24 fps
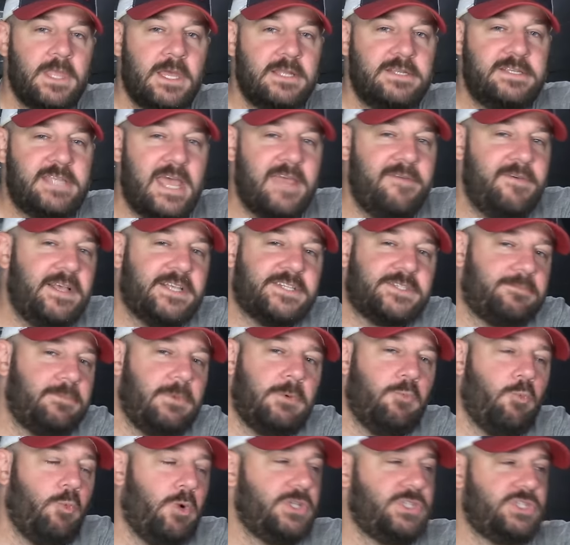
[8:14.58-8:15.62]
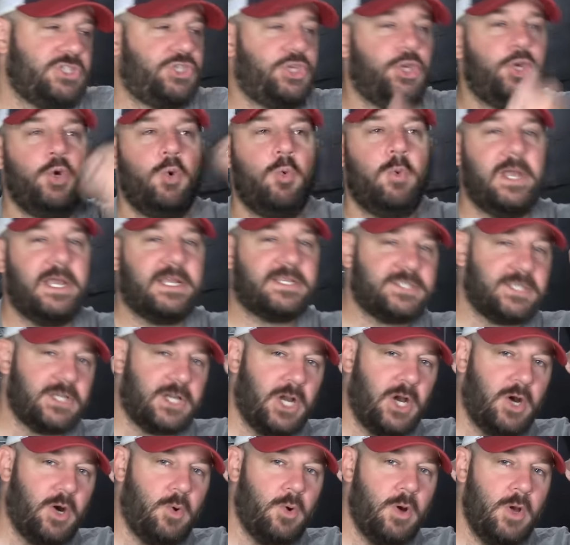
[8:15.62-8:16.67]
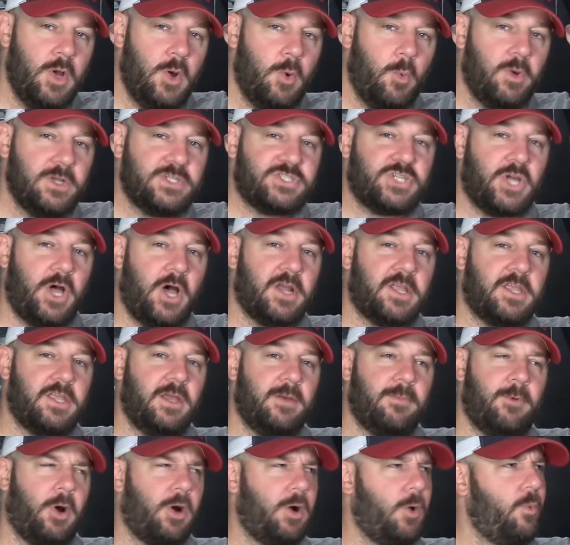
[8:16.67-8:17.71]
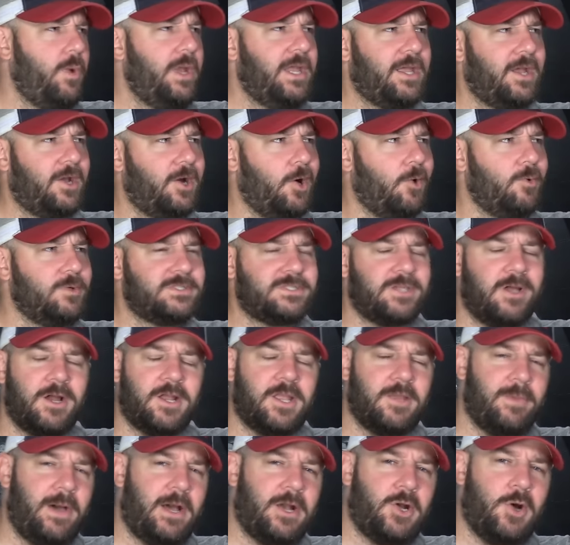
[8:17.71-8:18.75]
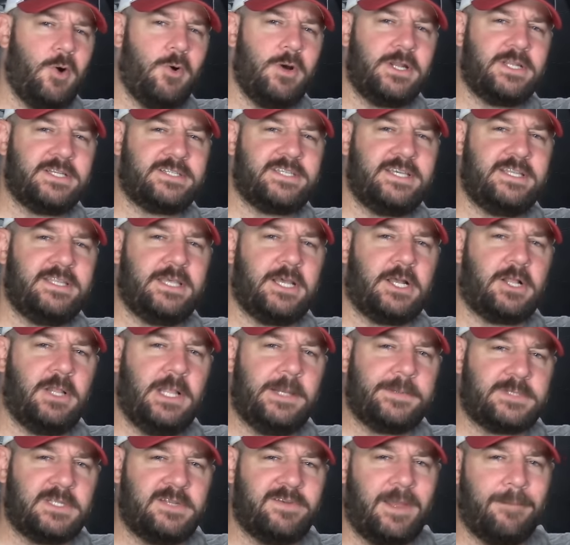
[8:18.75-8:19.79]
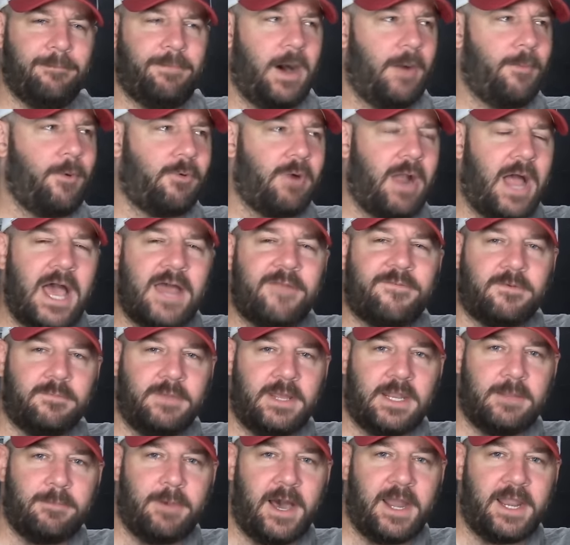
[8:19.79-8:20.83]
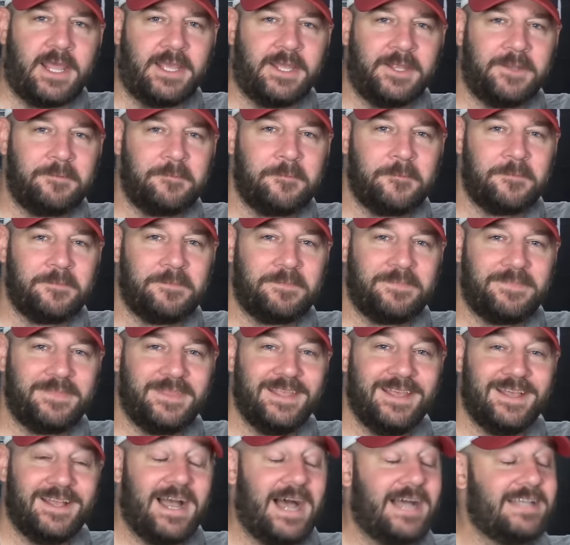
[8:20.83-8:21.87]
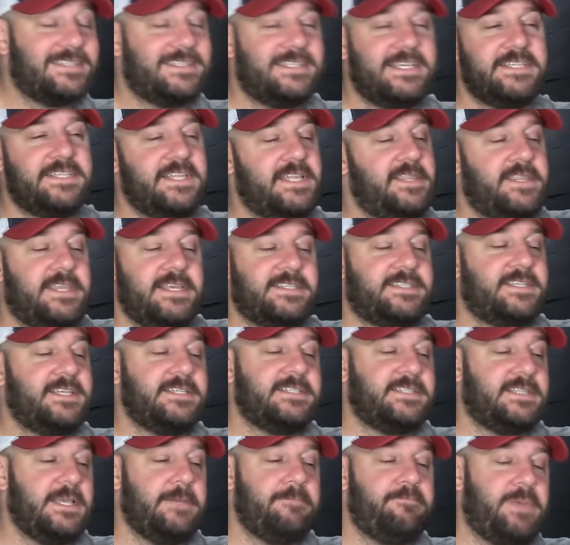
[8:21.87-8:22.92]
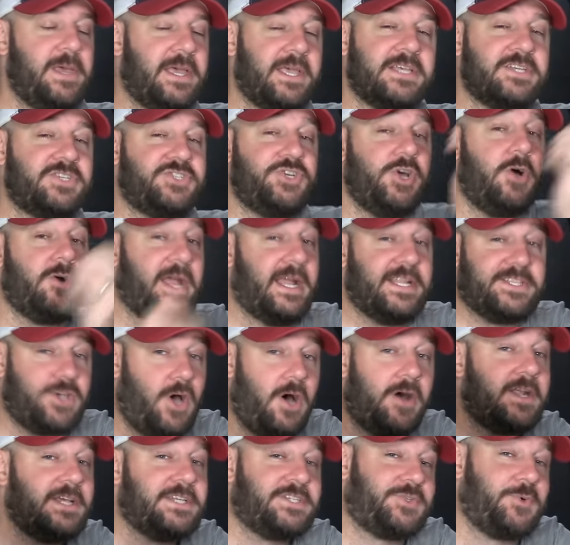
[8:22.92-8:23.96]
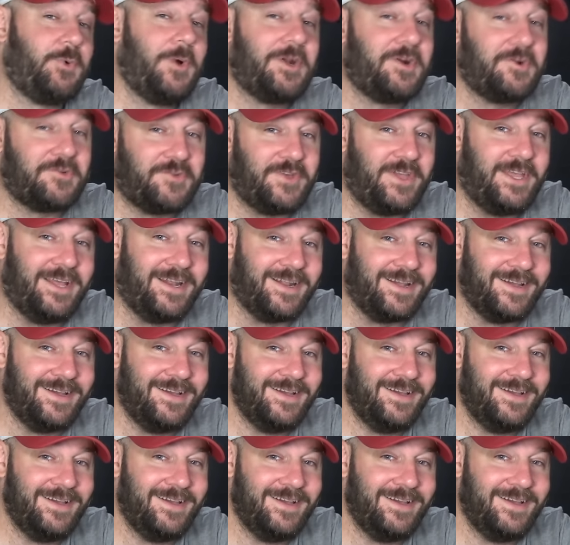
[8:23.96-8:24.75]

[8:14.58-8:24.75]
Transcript: Davey's, what, 2 weeks ago was talking about, or a week ago, was talking about going to see the eclipse and you can bum a ride from anybody. Guys, this is the biggest joke. It's on his Twitter feed.